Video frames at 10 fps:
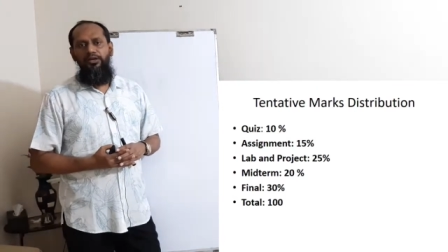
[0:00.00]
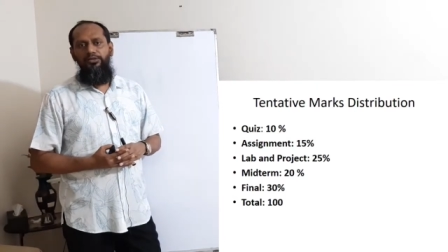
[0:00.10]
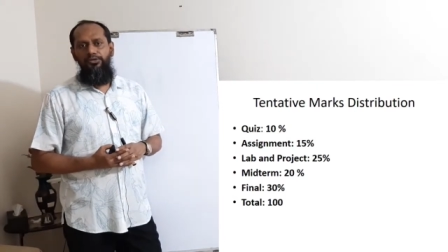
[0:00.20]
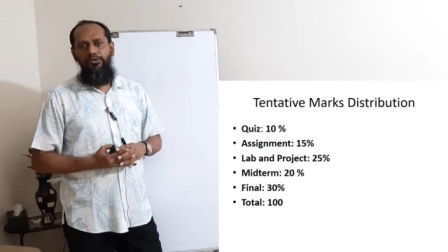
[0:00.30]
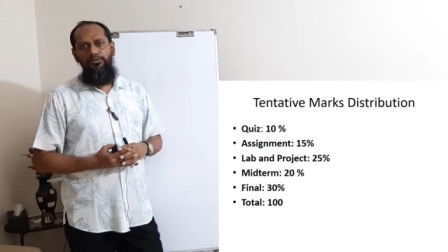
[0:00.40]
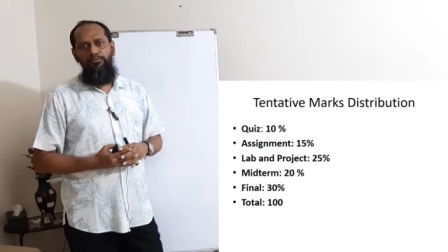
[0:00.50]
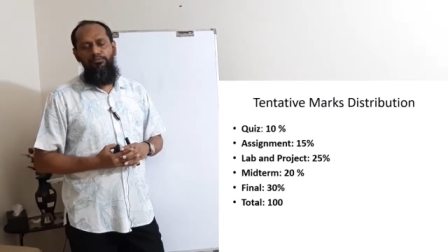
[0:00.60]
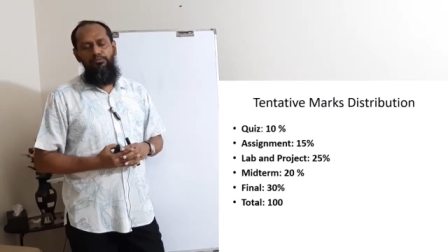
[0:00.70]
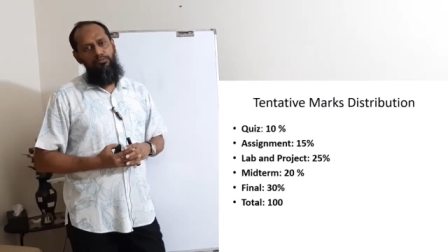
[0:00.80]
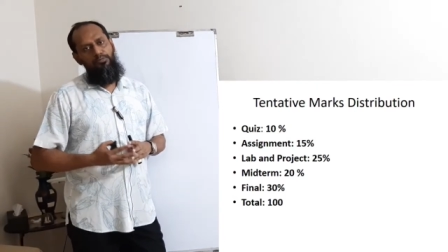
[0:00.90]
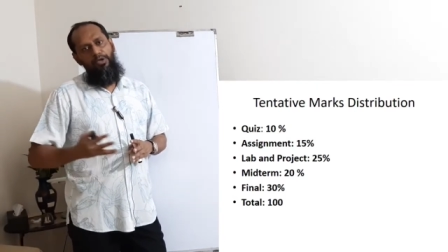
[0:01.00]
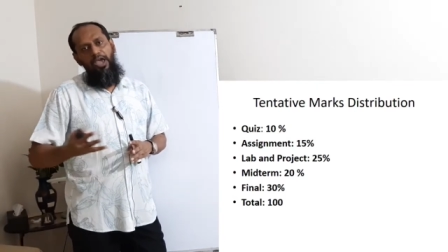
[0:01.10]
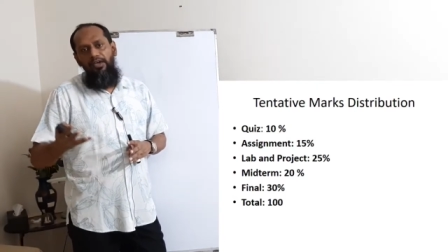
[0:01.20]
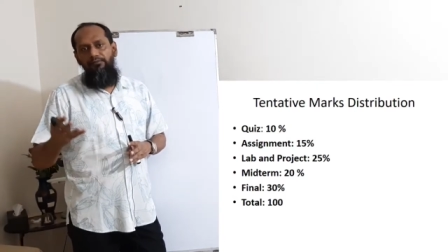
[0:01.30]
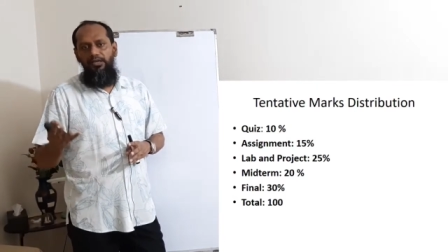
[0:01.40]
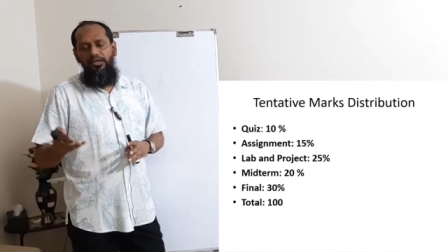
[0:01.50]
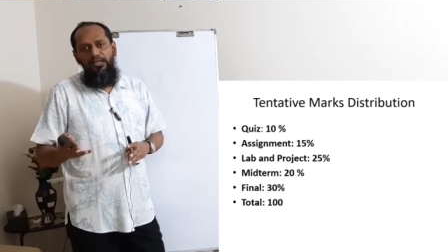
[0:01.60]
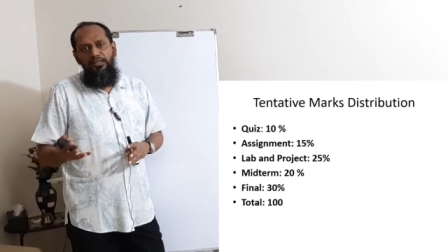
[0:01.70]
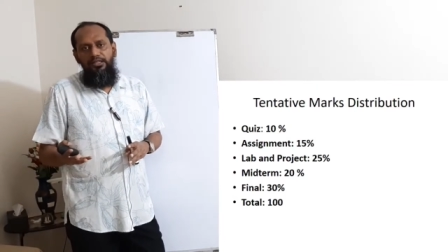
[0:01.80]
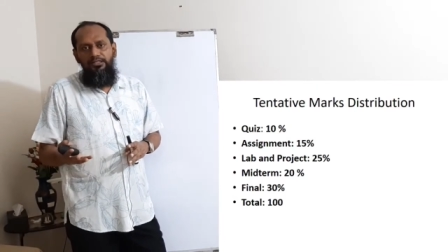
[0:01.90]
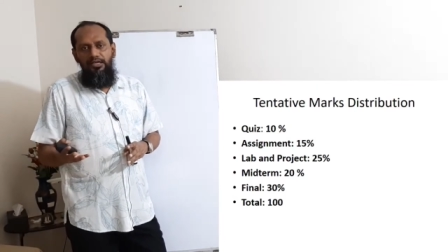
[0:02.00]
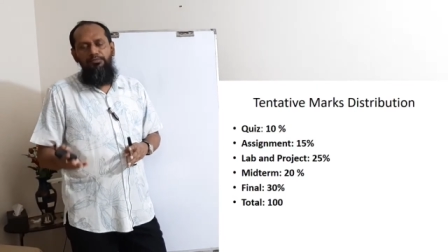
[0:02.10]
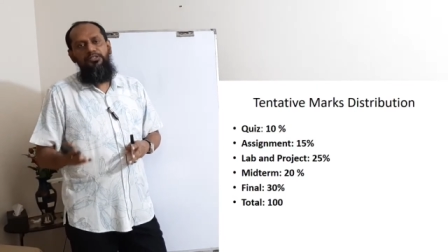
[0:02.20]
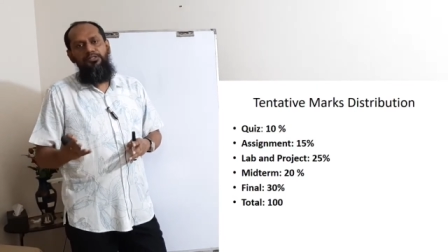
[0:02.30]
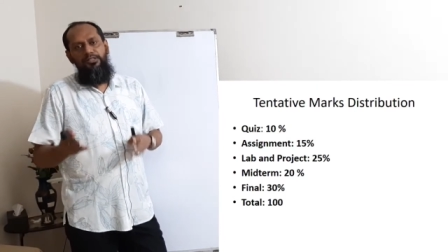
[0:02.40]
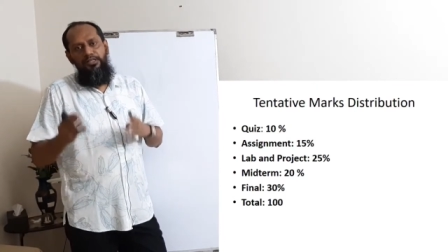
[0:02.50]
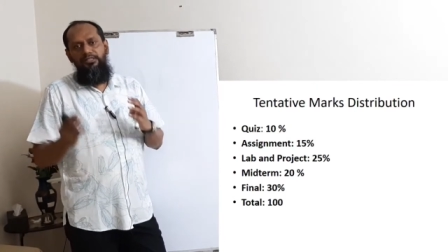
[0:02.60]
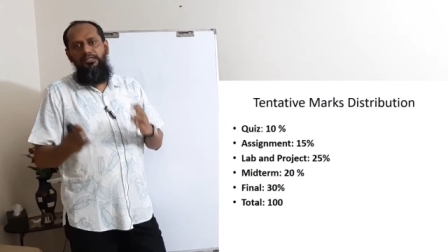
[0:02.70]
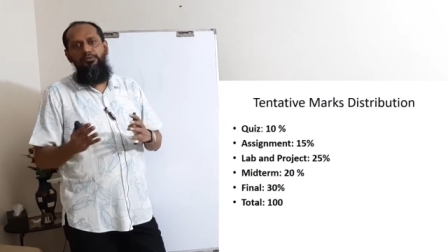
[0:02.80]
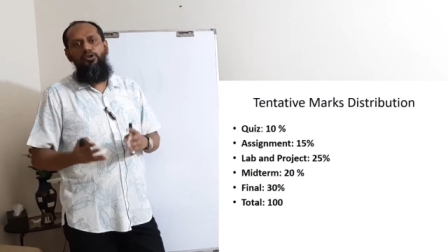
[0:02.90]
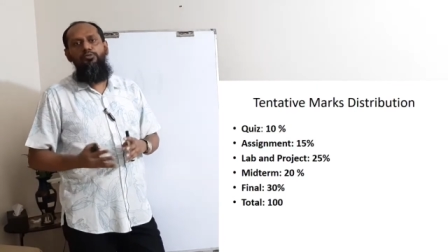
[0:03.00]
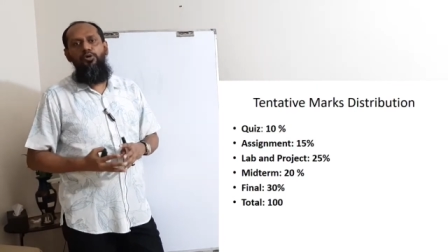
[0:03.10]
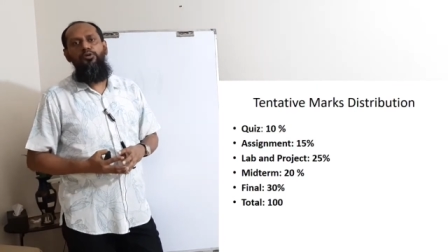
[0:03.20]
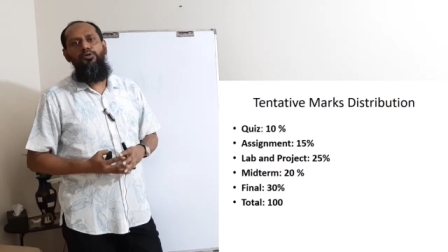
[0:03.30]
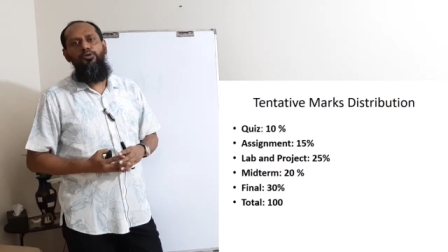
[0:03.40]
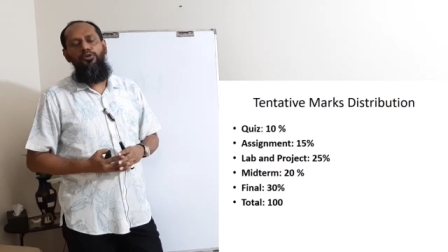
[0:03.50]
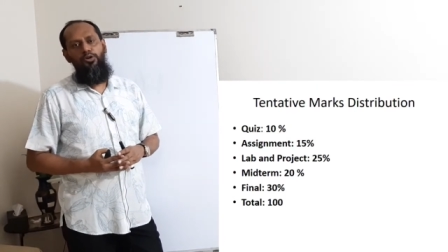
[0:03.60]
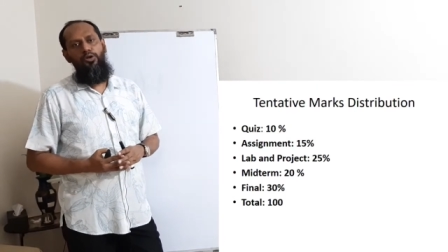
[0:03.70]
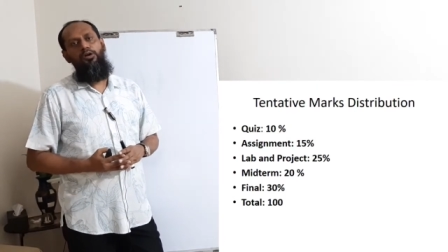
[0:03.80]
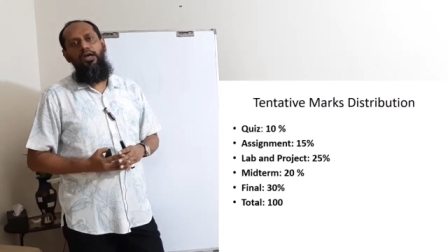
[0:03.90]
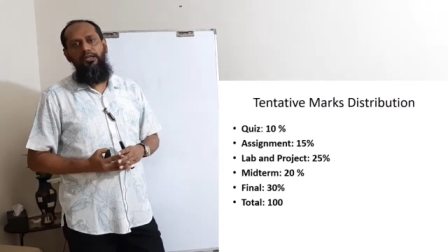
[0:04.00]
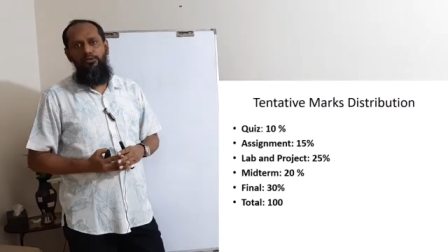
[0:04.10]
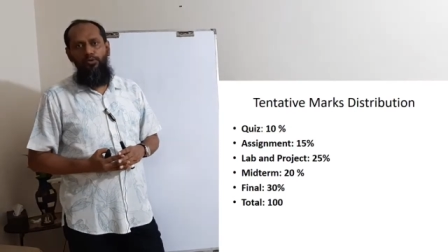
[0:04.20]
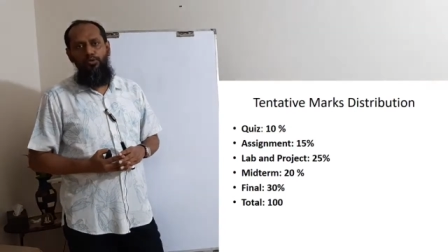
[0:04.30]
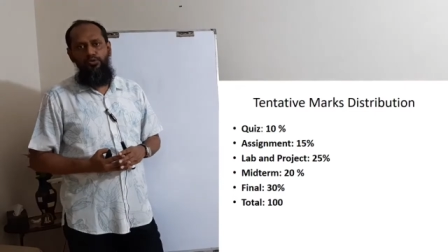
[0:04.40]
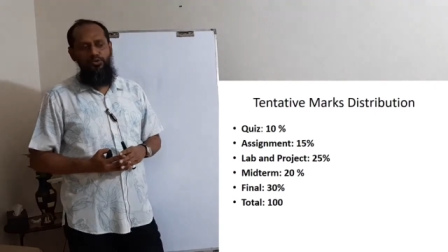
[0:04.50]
so maybe in this semester will be continued on online course.